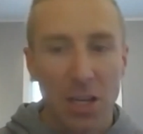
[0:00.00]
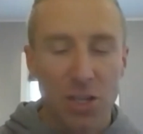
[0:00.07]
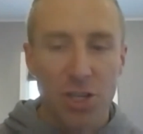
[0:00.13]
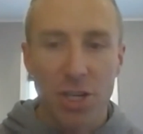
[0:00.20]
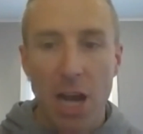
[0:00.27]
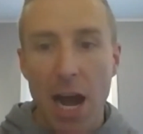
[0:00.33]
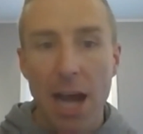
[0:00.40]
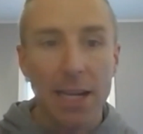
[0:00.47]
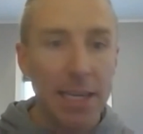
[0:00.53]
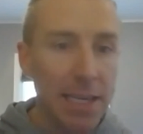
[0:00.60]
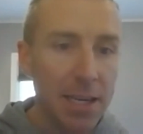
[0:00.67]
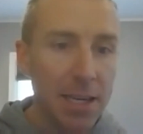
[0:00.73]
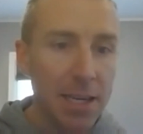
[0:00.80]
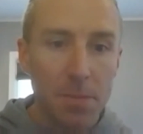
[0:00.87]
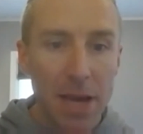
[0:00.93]

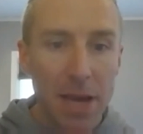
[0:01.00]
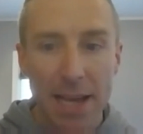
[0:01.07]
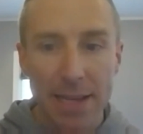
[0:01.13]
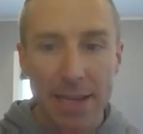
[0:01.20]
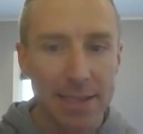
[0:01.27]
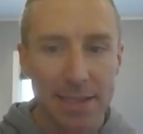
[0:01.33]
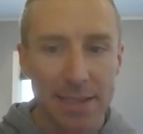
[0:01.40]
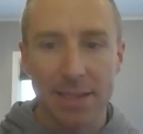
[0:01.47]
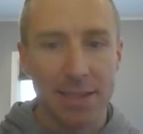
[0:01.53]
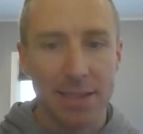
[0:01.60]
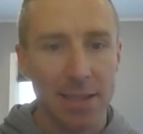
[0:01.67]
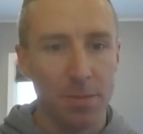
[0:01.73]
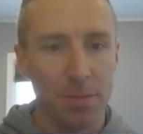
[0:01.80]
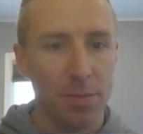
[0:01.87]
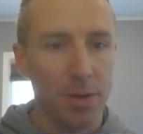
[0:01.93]
shoddy at best
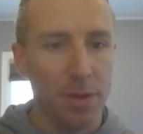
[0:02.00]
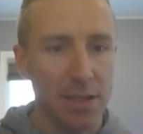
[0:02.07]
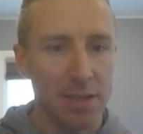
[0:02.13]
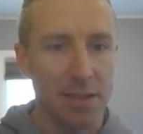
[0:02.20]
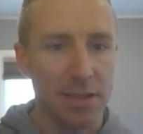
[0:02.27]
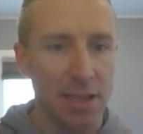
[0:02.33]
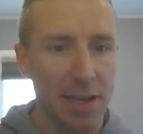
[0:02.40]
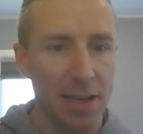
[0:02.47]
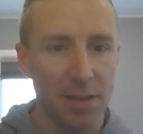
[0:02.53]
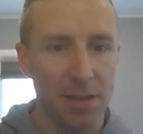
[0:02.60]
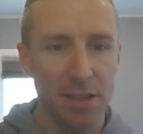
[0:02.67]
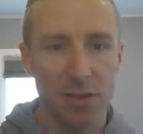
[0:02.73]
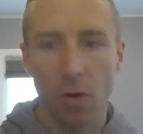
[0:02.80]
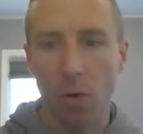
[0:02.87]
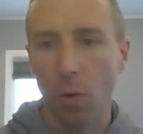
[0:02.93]
in some places. They
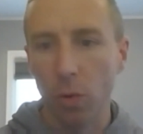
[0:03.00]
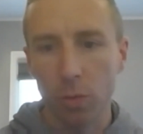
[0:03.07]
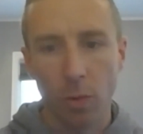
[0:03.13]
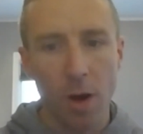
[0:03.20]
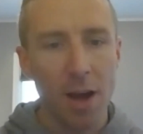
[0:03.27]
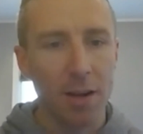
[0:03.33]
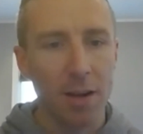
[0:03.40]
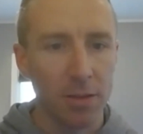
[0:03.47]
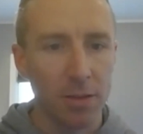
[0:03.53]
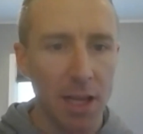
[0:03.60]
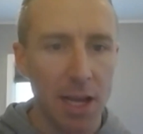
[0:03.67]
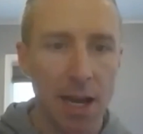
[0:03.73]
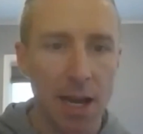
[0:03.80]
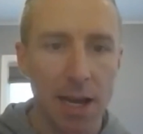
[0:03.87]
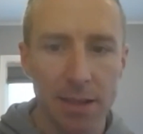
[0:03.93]
have these old water
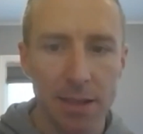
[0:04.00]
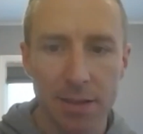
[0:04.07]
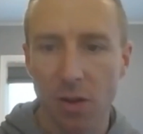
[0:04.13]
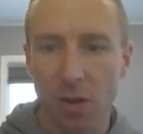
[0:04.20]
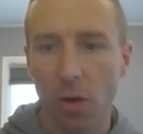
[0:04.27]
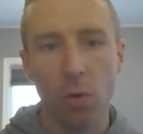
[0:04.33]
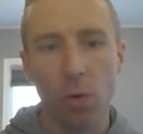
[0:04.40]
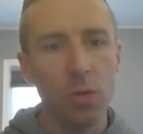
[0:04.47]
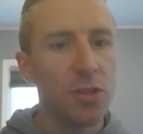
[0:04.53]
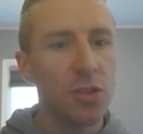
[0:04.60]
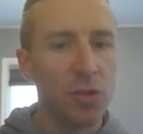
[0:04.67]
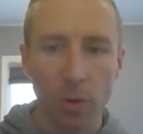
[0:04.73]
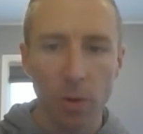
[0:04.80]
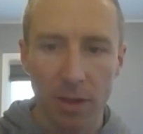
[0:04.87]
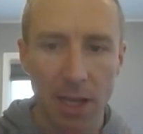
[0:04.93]
lines, old
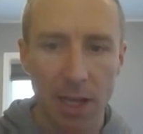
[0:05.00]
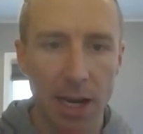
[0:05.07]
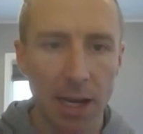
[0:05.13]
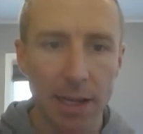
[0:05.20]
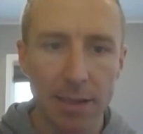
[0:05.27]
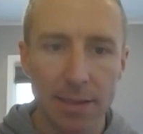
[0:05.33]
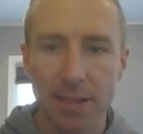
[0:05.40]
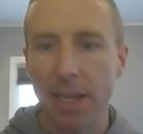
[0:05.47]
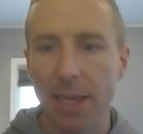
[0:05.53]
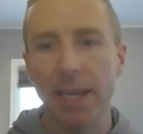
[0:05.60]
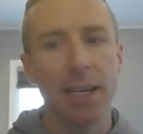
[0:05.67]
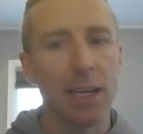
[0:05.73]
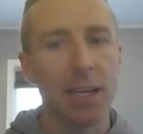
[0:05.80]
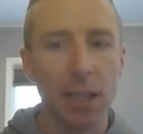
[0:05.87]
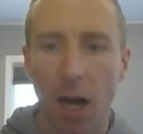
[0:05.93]
sewer lines, they
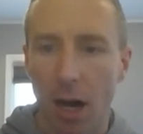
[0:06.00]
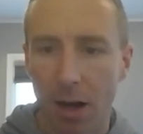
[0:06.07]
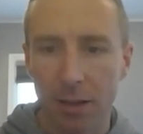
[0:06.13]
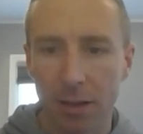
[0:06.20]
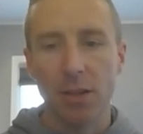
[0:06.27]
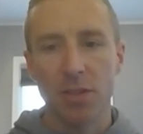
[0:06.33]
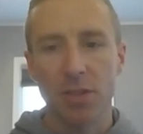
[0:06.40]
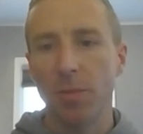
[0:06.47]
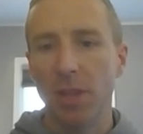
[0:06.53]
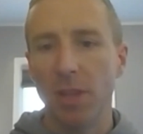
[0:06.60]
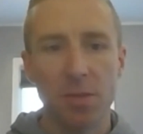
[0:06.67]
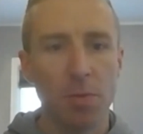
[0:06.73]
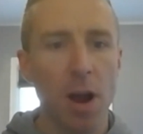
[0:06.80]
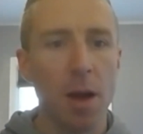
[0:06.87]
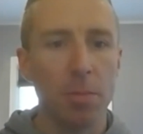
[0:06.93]
get clogged. Some of these
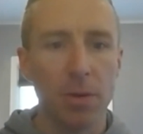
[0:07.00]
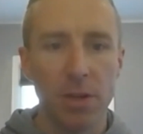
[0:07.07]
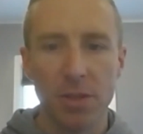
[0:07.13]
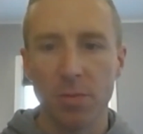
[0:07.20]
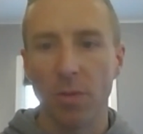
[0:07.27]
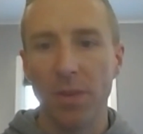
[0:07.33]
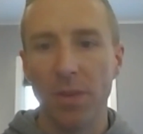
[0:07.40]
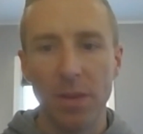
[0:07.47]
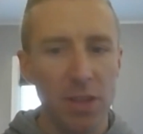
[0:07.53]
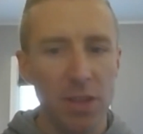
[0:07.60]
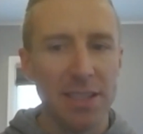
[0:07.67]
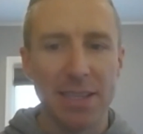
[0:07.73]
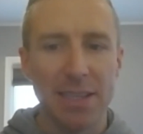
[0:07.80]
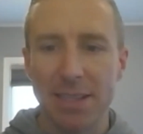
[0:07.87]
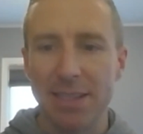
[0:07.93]
properties were 50,
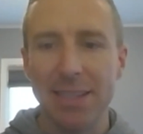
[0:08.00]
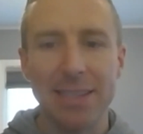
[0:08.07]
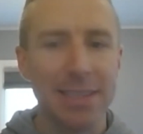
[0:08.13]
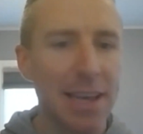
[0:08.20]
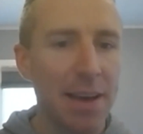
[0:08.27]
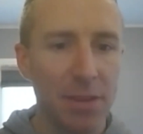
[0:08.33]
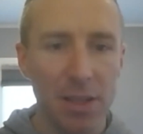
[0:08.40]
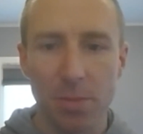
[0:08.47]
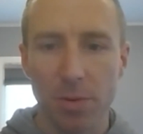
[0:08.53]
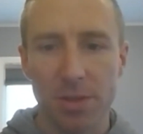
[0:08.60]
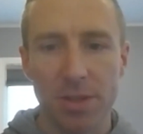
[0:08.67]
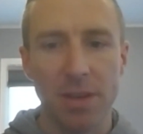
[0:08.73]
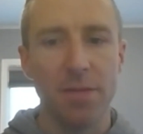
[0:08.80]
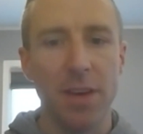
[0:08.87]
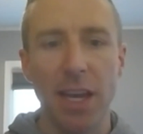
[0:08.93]
60,
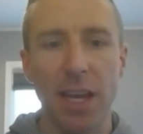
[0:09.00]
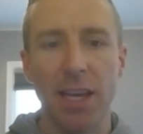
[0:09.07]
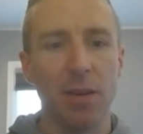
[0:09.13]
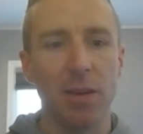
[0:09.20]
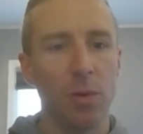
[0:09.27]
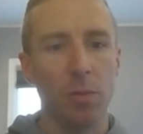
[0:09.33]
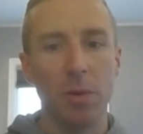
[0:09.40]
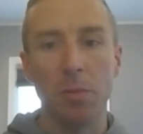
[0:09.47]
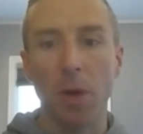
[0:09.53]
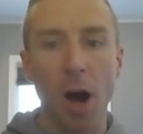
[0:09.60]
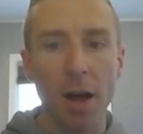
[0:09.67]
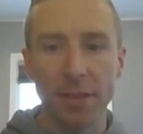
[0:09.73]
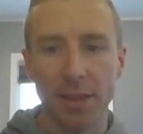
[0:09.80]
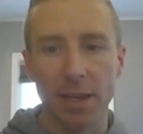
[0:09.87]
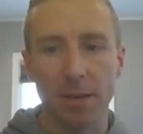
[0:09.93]
70% vacant when we
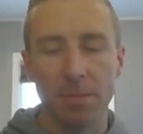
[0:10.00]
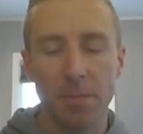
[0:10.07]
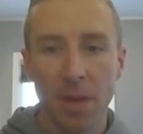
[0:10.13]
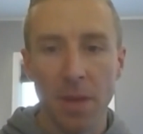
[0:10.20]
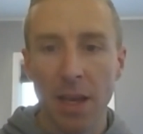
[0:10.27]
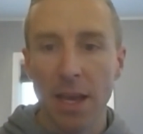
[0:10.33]
bought them.